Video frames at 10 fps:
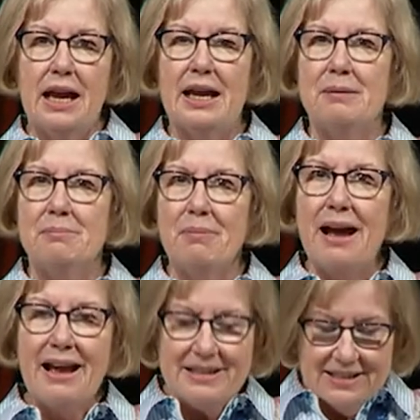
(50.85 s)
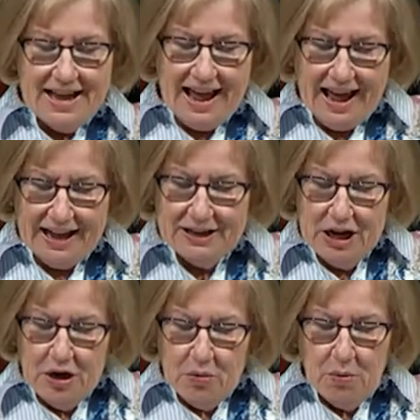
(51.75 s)
and my dad
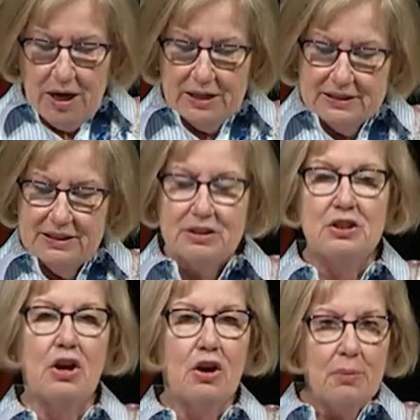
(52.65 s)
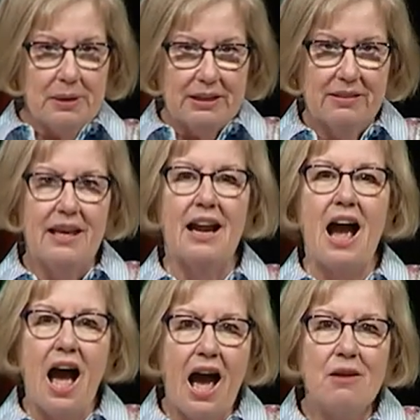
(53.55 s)
was determined that
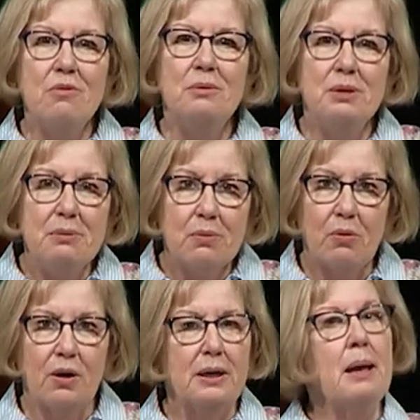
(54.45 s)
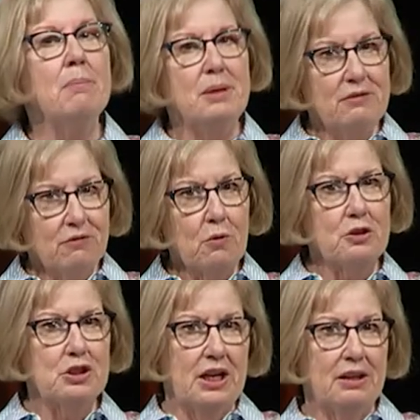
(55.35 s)
I would be born
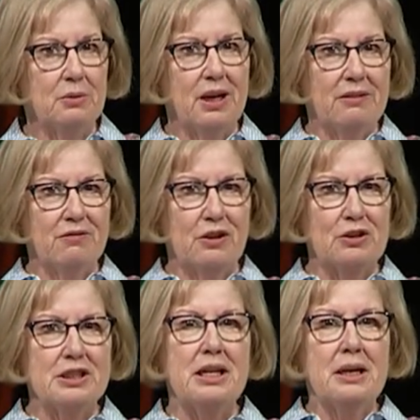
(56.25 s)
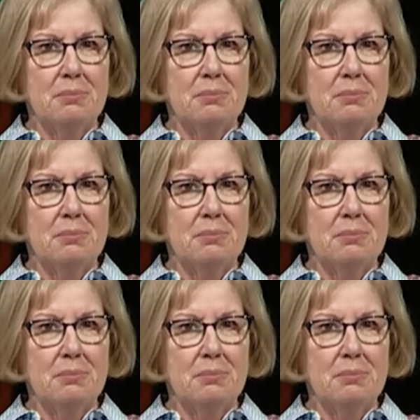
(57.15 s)
before January 1st